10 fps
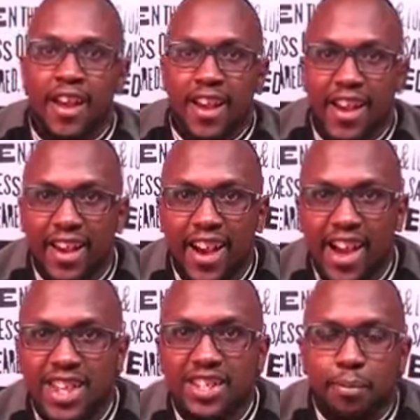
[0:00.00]
Hey
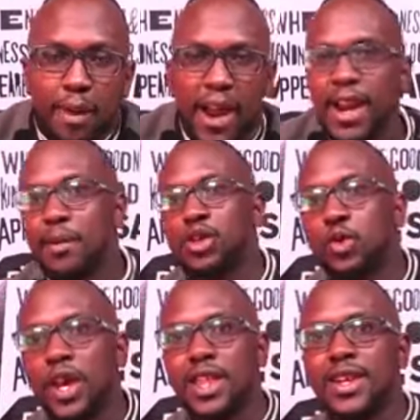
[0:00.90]
guys, my name is
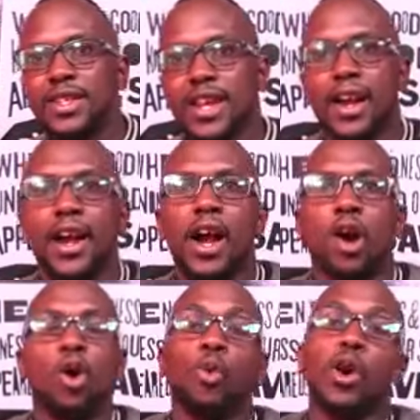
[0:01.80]
Willie the Tech Guy,
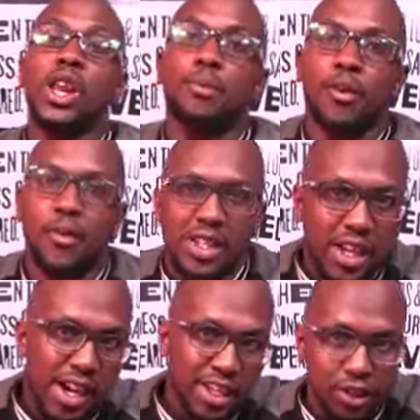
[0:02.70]
or Willie
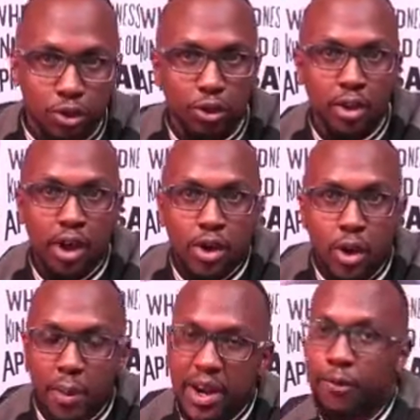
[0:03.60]
Profesa as you
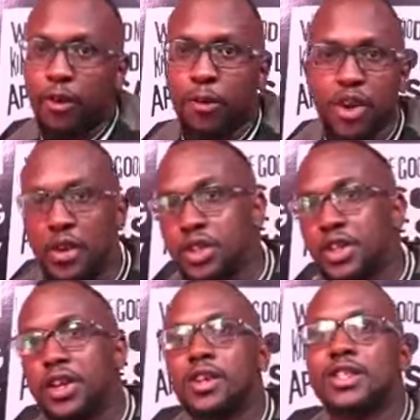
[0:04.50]
know me from different
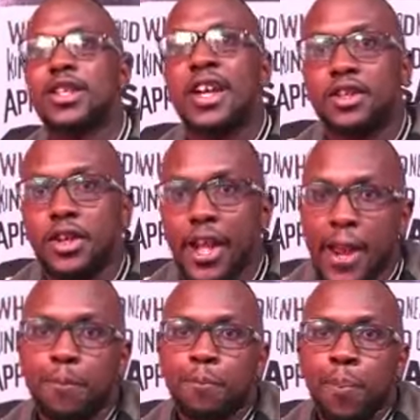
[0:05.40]
circles, and
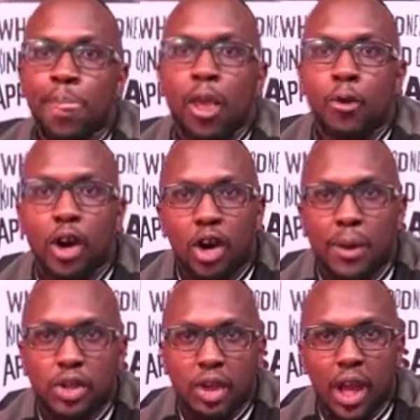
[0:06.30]
today we are going to
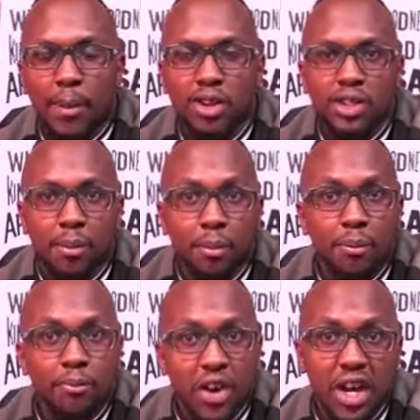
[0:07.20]
be talking about some
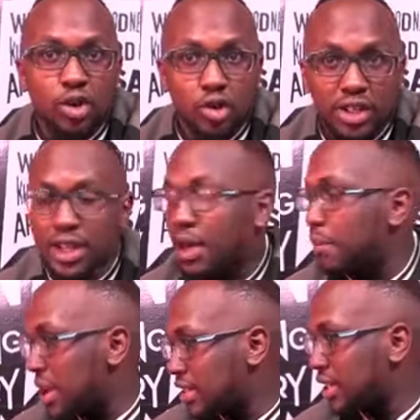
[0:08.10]
very interesting,
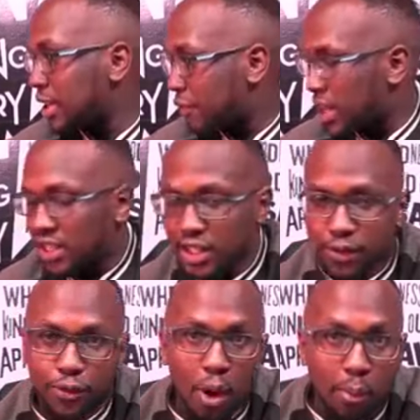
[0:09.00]
amazing devices
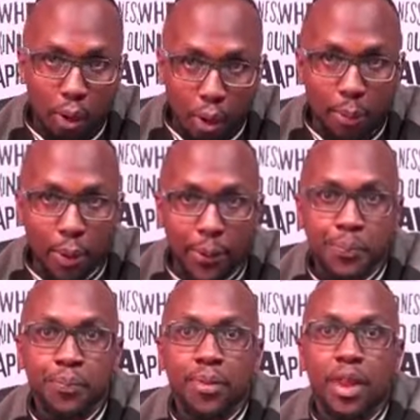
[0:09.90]
from Oppo.
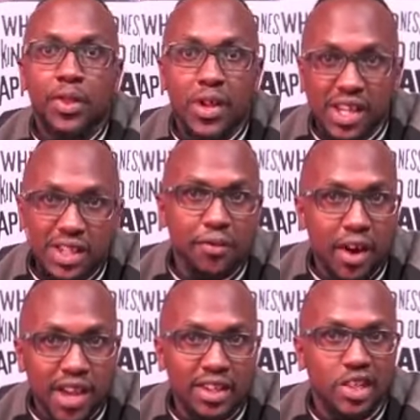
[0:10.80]
These
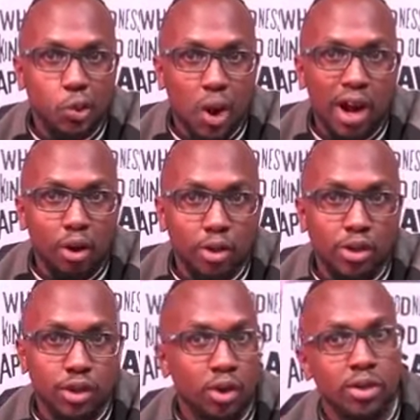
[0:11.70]
devices were
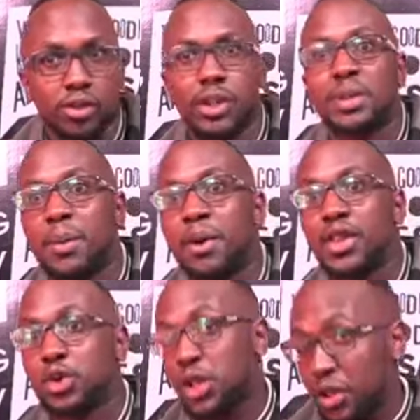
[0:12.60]
launched on September
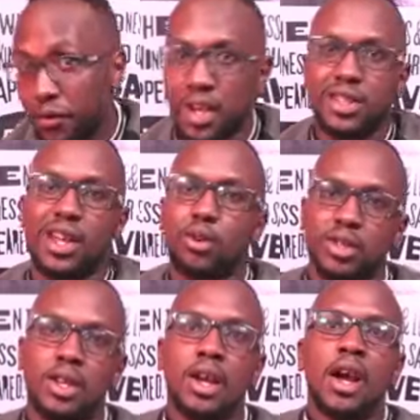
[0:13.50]
the 21st, that
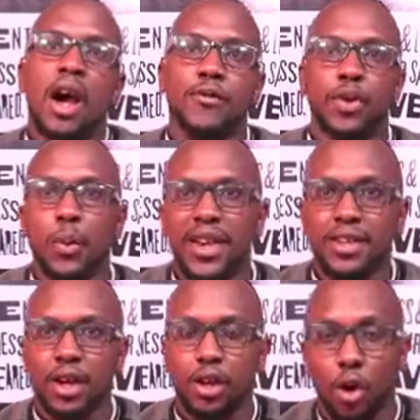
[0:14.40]
was a few weeks
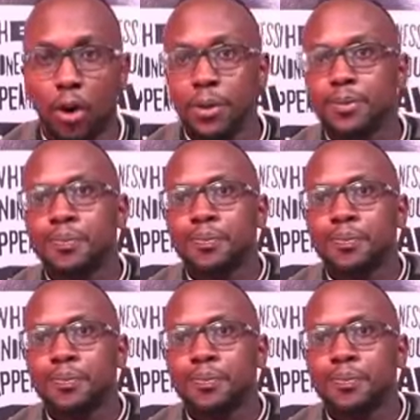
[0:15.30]
ago.